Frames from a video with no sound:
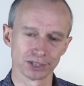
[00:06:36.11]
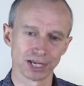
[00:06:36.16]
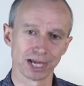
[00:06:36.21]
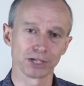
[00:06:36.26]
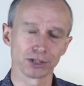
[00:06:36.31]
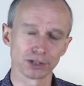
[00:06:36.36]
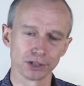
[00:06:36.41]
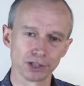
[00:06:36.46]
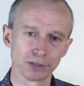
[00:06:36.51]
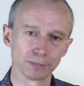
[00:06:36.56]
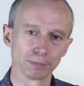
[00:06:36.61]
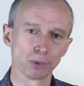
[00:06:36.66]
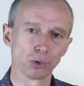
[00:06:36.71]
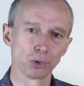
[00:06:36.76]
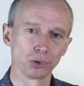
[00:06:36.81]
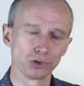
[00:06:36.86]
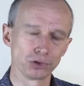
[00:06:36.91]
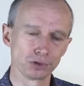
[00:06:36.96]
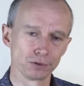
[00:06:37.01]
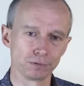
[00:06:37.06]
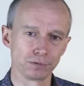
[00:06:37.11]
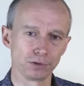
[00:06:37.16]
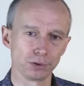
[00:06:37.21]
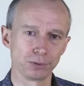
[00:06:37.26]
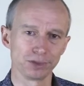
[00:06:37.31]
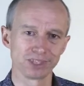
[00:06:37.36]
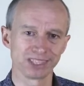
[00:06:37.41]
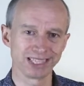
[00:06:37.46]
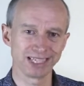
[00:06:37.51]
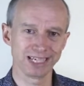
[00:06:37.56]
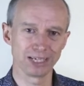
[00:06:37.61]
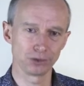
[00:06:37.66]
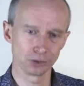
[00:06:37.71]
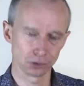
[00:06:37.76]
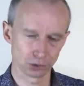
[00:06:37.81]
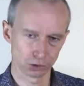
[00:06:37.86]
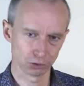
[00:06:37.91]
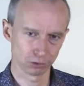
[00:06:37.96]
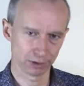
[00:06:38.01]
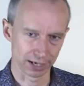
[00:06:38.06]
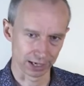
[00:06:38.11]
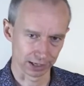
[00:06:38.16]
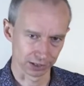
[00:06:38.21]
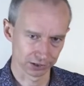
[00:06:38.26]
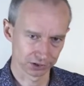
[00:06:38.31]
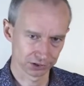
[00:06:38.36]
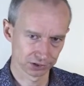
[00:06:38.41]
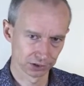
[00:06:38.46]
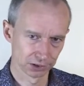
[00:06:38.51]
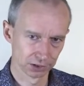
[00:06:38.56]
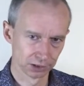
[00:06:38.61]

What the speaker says: actually the point of view is incorrect.